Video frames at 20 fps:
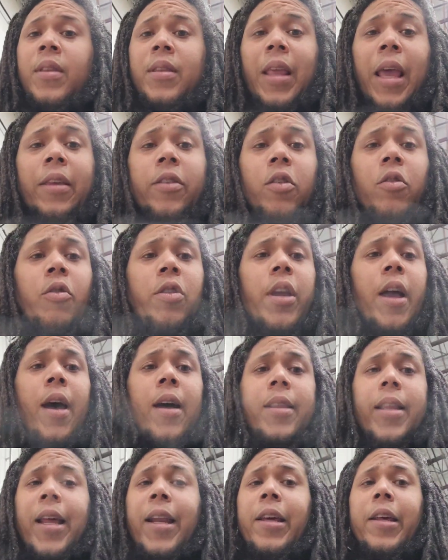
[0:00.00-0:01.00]
That's on
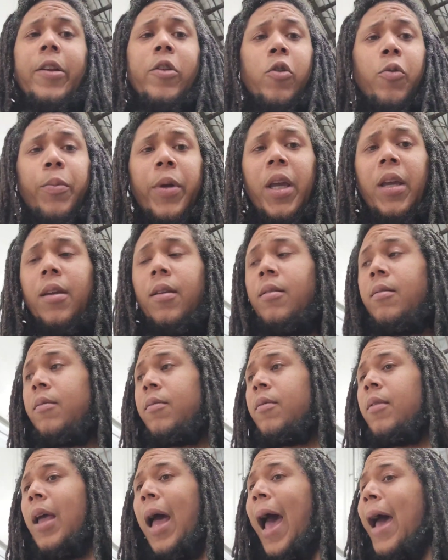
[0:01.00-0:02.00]
y'all. That ain't on me.
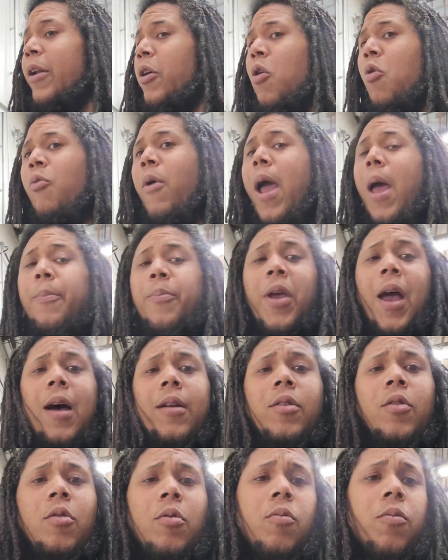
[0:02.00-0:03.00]
I don't rap.
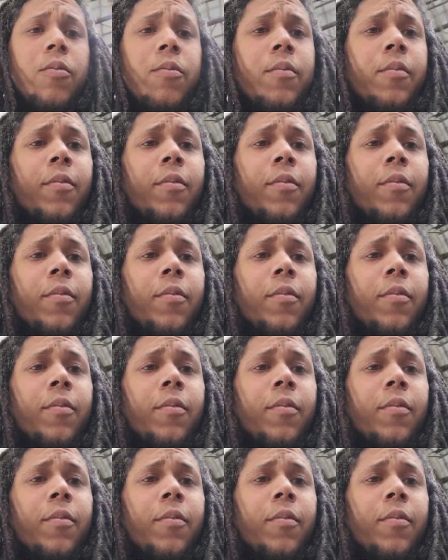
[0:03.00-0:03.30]
Y'all do.